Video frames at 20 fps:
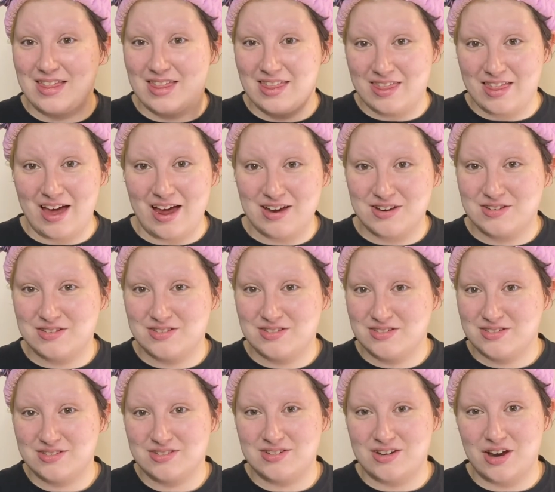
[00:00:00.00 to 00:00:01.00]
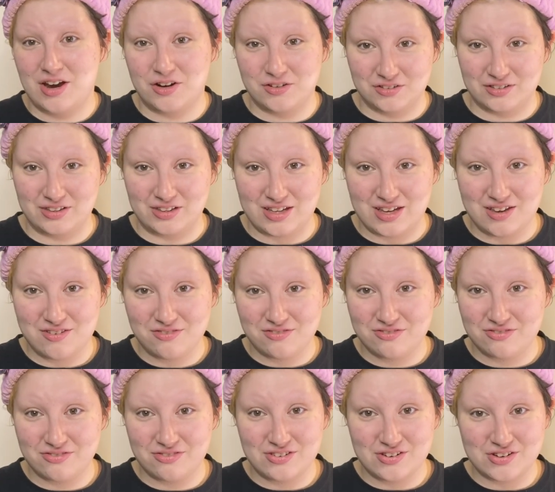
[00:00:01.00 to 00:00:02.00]
that's a relief.
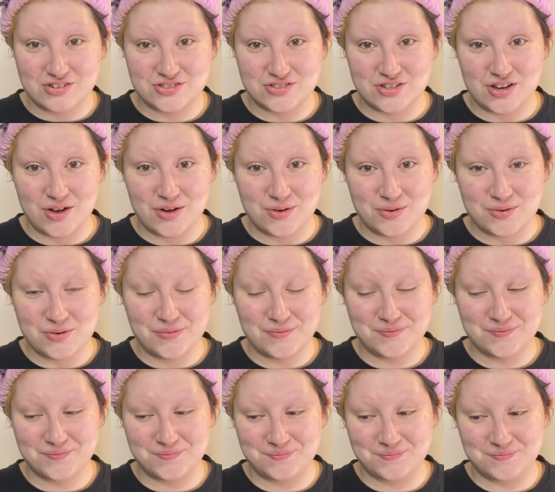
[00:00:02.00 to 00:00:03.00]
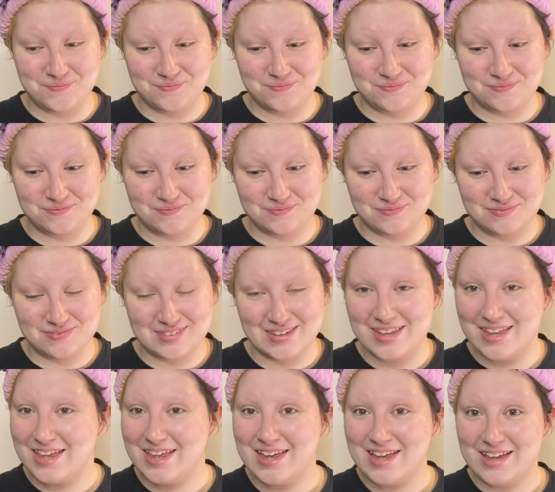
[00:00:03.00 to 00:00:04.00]
So
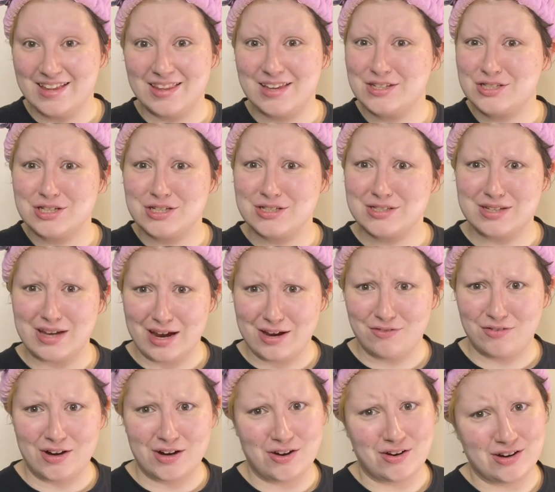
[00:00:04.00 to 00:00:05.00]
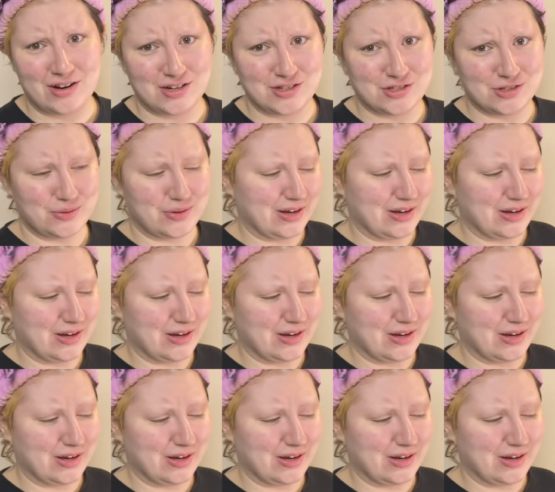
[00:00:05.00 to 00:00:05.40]
let's just dive right on into